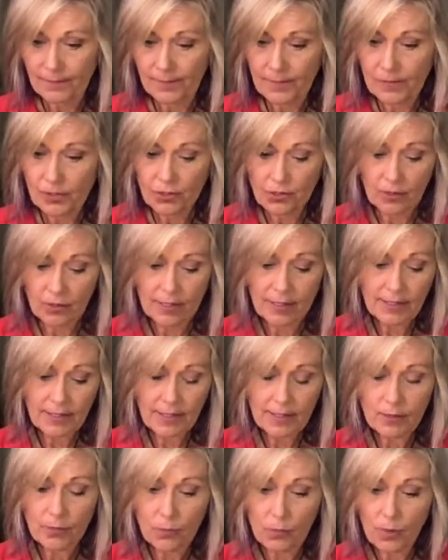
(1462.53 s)
So let's
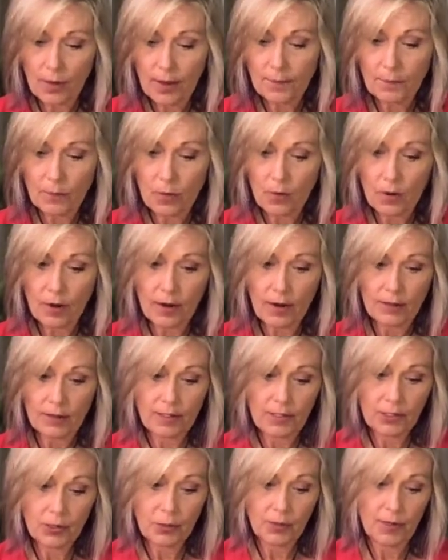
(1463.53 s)
get one more on
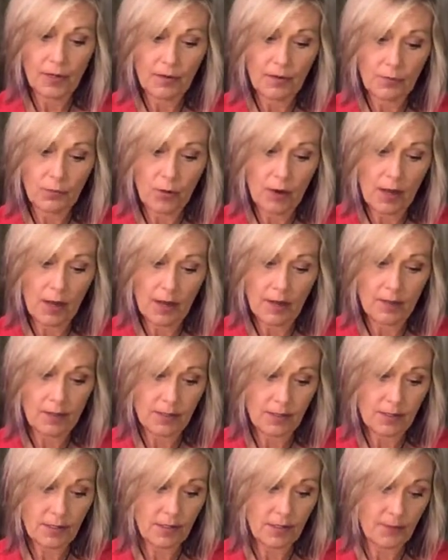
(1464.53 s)
this Queen of
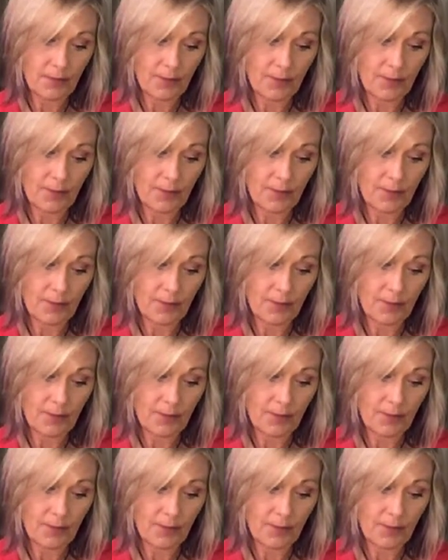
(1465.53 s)
Wands.